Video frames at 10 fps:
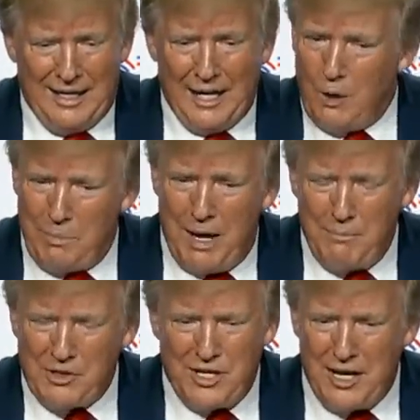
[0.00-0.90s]
And
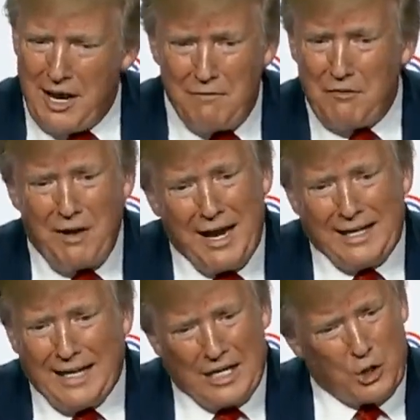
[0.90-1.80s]
Obama said, never
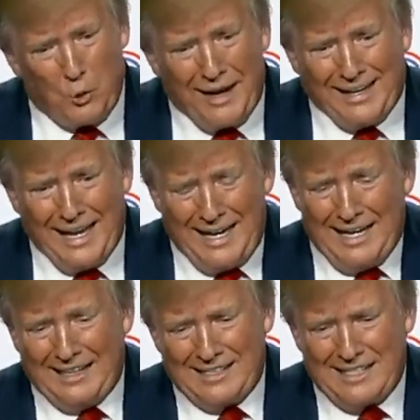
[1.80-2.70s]
violate the red
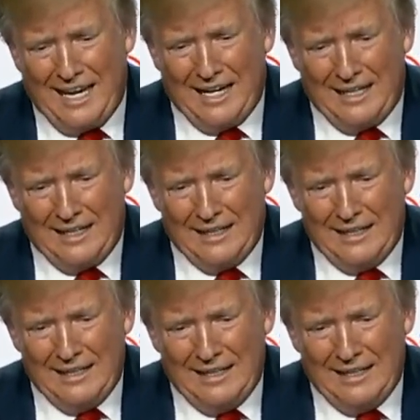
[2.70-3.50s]
line in the sand.